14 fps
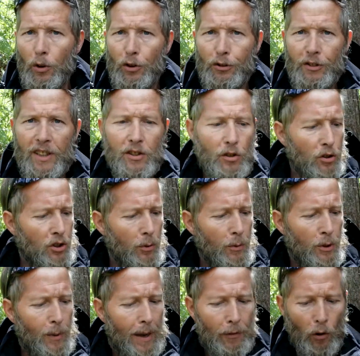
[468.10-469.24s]
One other resource that
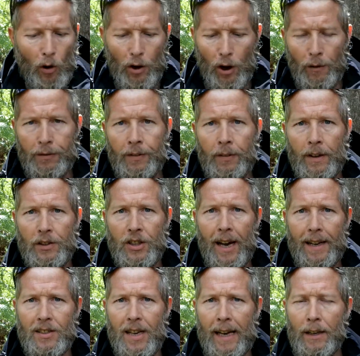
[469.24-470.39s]
we do have a lot of is
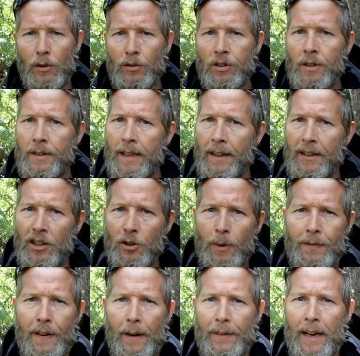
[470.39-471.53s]
cattails. Now these can
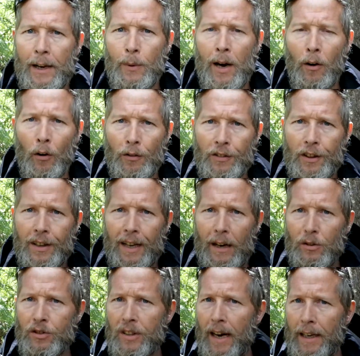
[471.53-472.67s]
be found anywhere along the
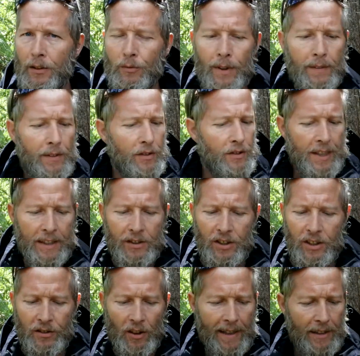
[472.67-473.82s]
canal sides, rivers,
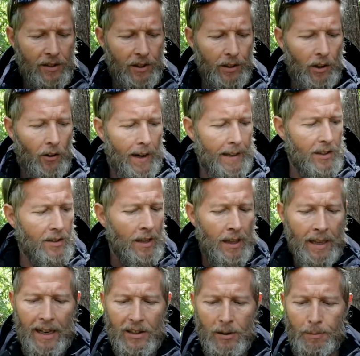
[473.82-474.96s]
ditches, lakes and the likes.
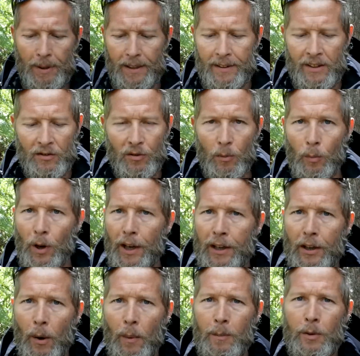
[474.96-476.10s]
I actually pick these from
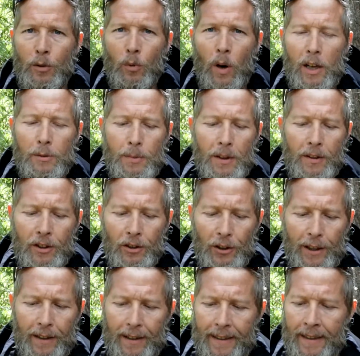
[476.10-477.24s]
work, you know, and we do quite a bit of the
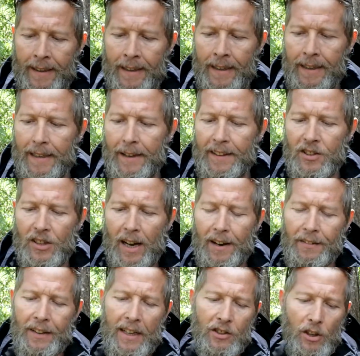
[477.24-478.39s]
clearing. Now these
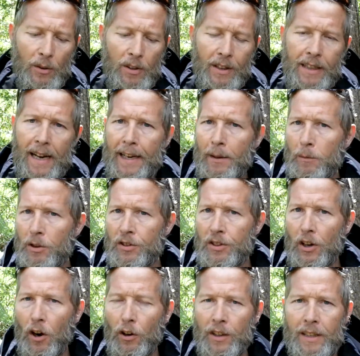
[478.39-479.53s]
kind of things, you know, you can carry them as
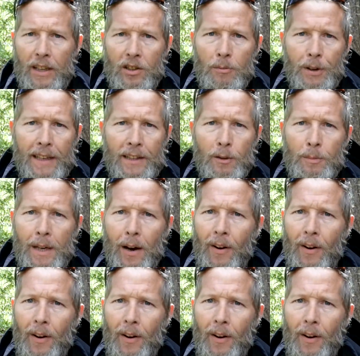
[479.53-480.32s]
they are, you can actually break them